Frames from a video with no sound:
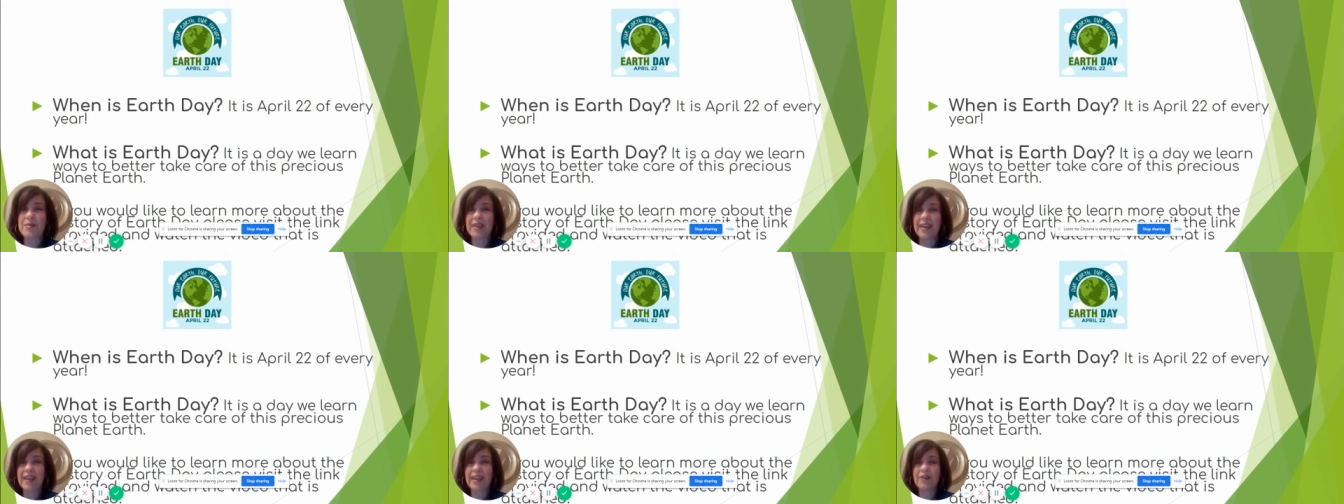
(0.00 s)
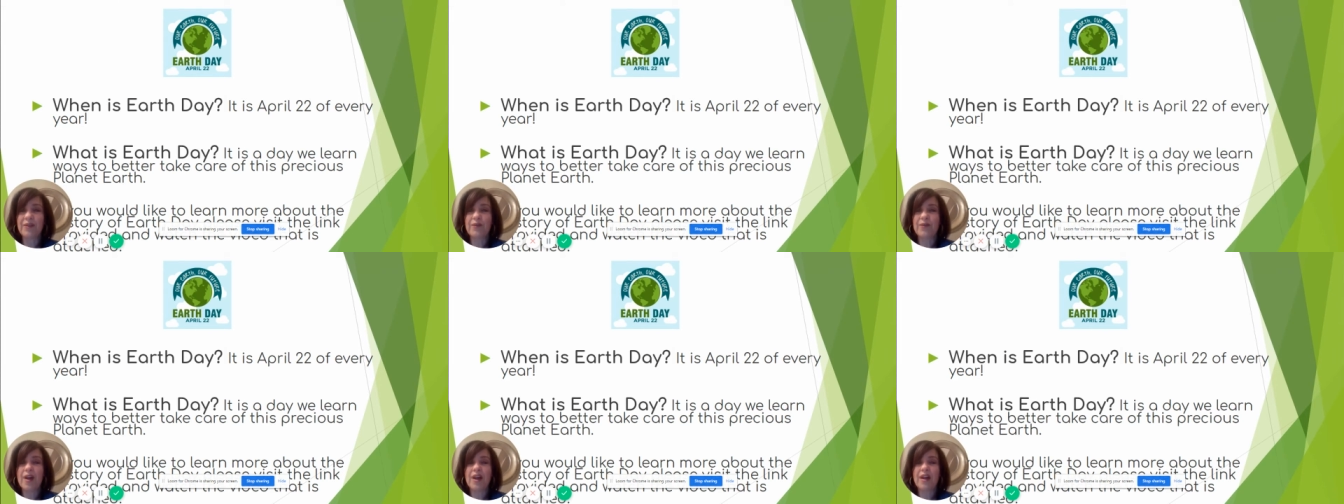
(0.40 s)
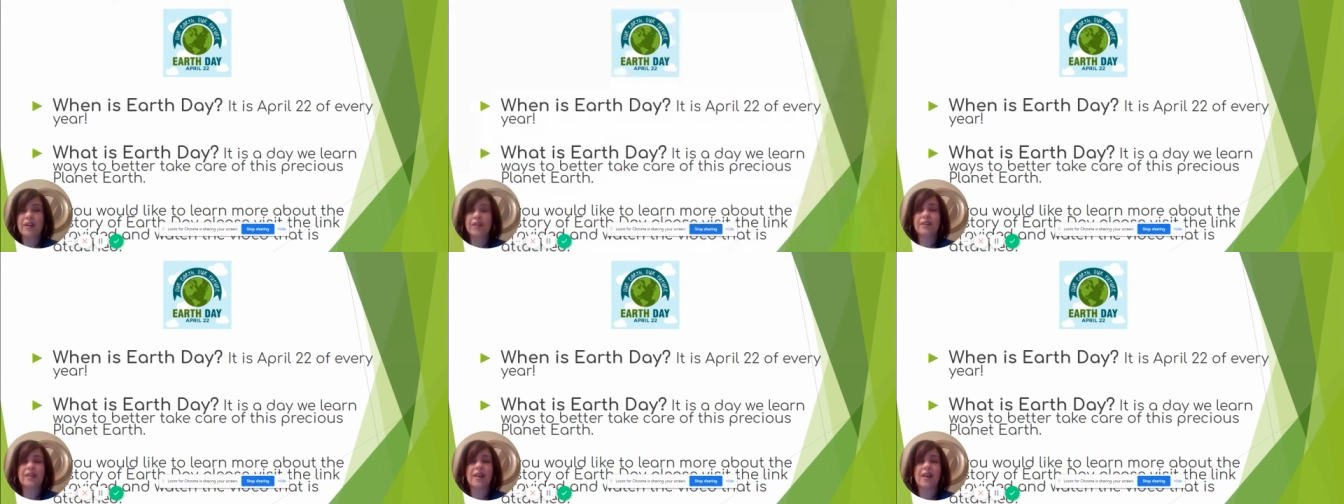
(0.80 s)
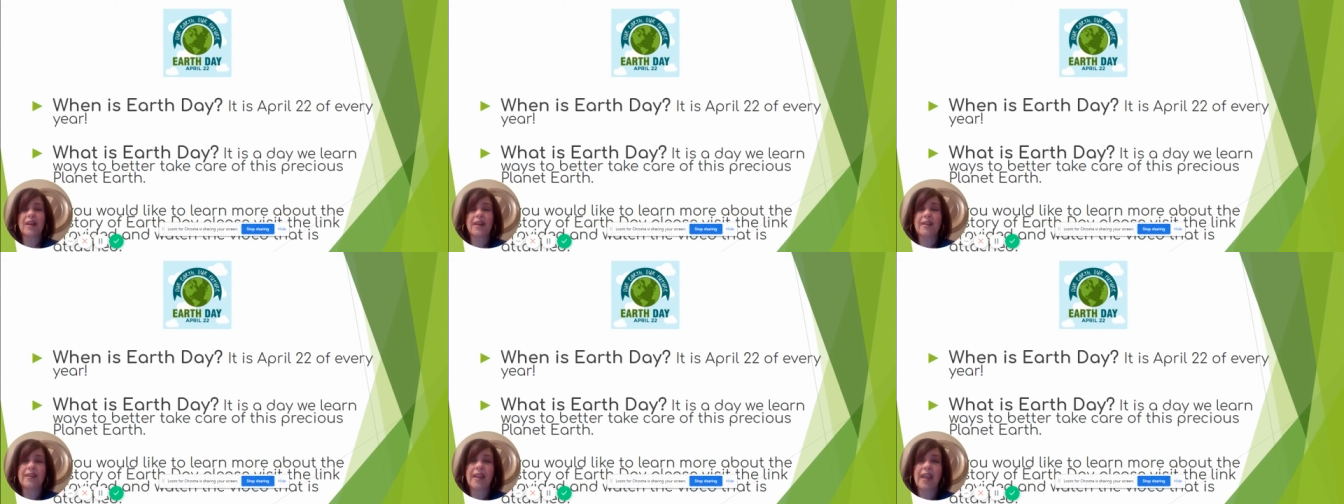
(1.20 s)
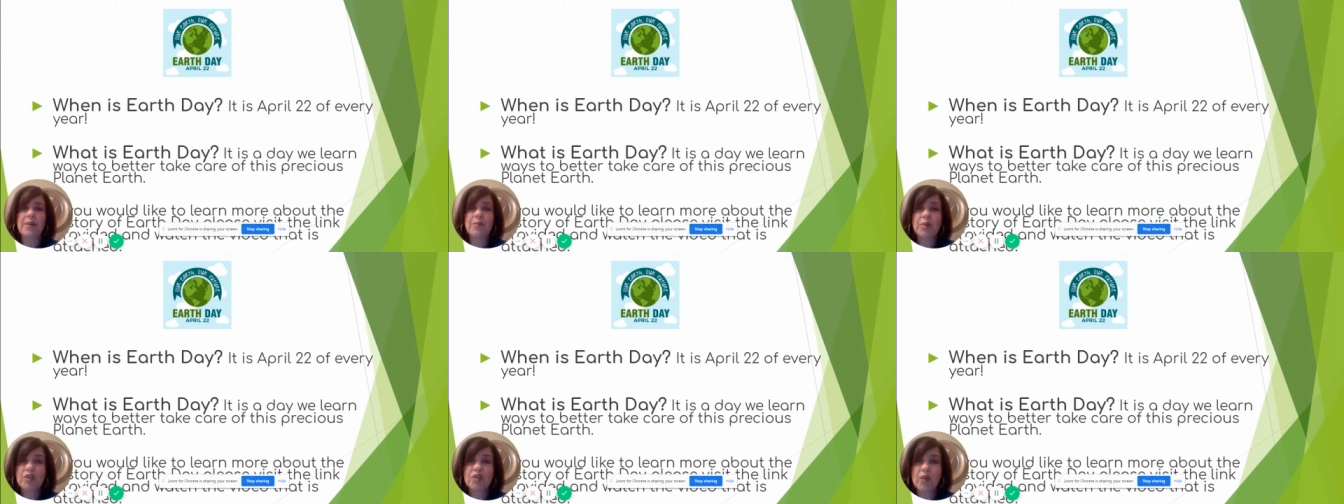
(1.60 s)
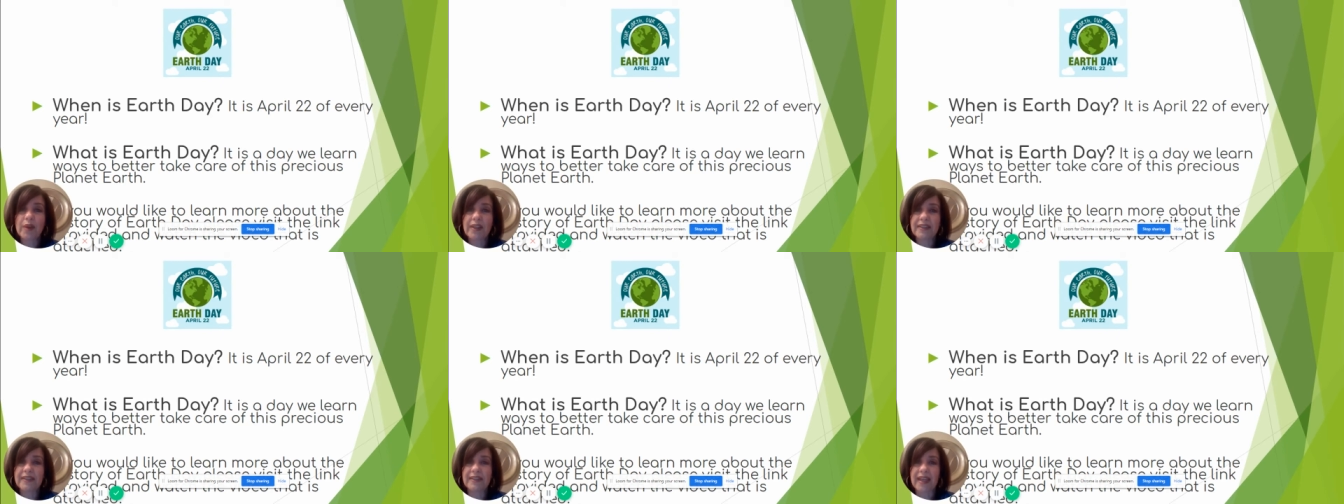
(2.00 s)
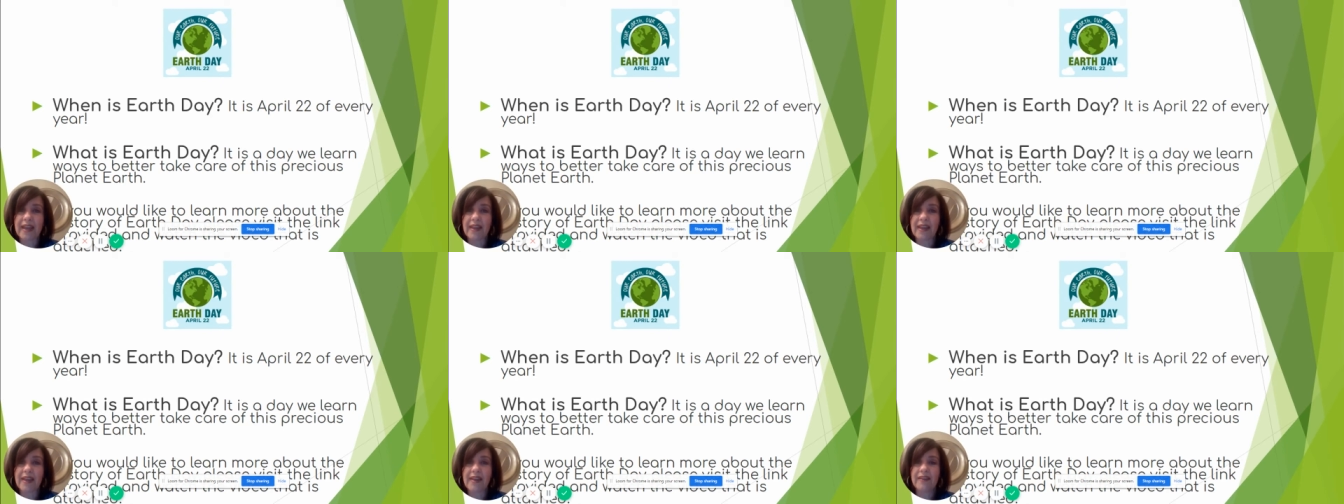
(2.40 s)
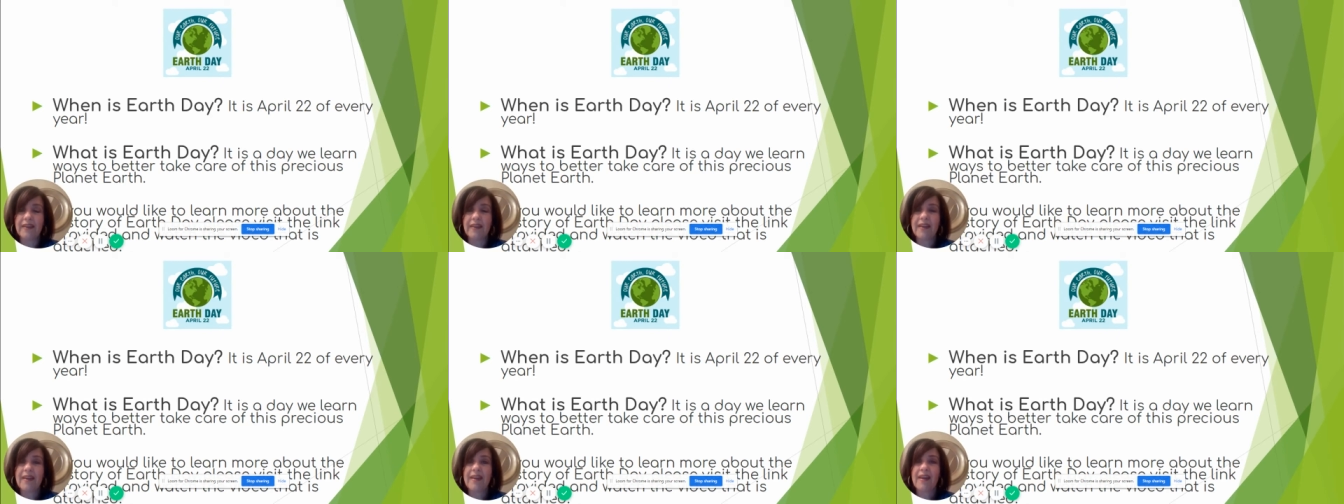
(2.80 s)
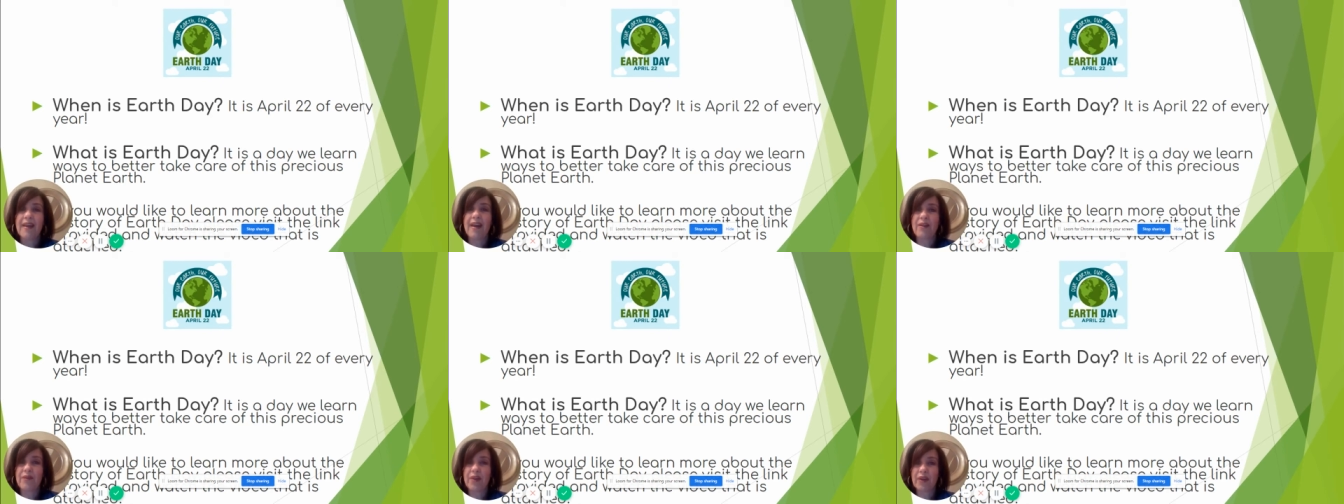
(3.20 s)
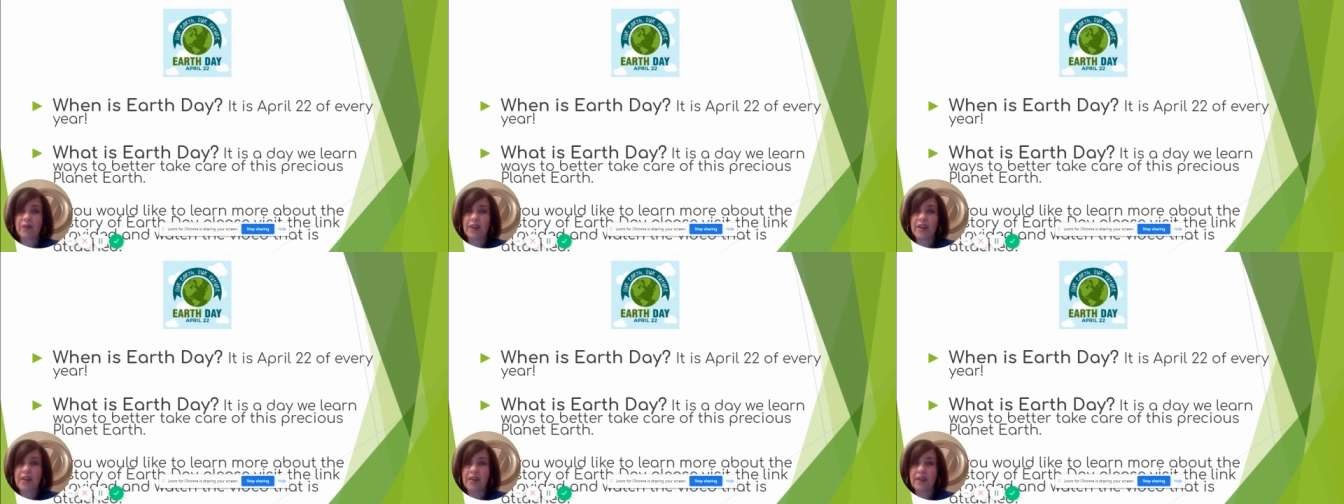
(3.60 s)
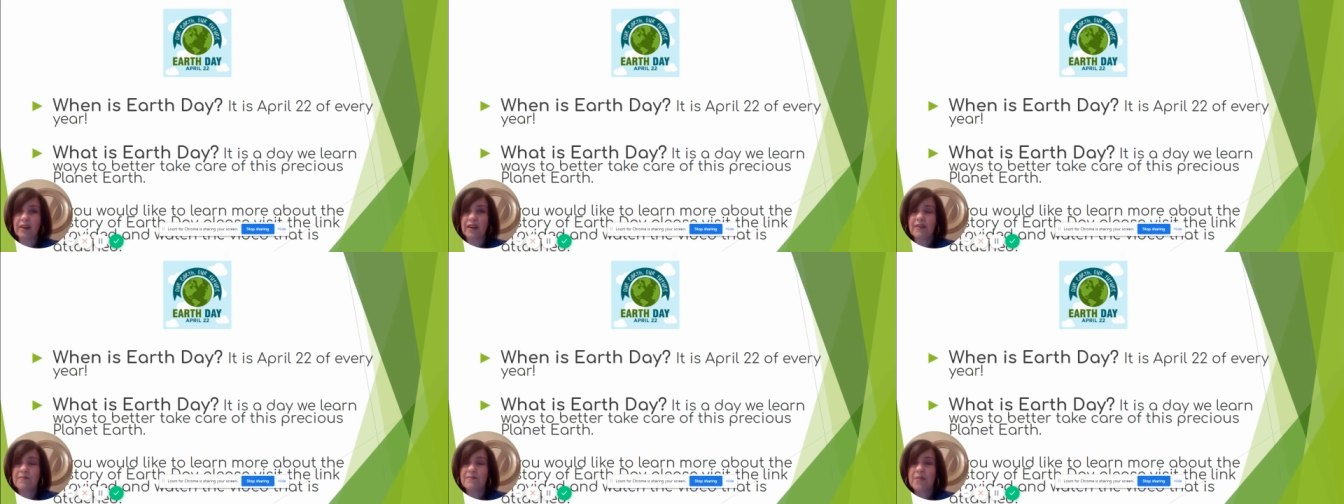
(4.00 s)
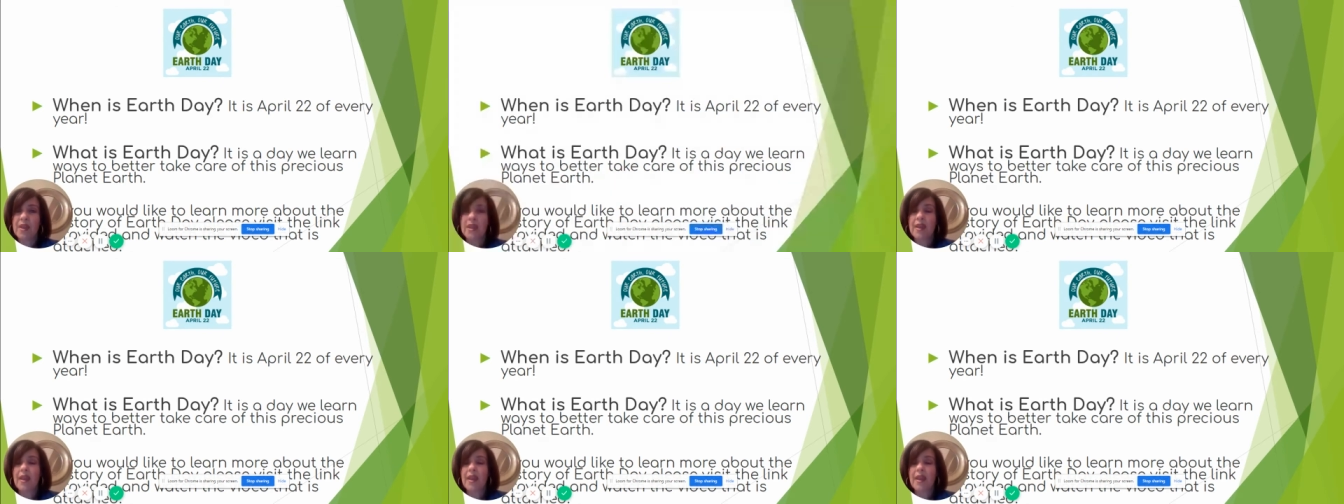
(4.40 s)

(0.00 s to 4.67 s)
it falls on April 22nd of every year.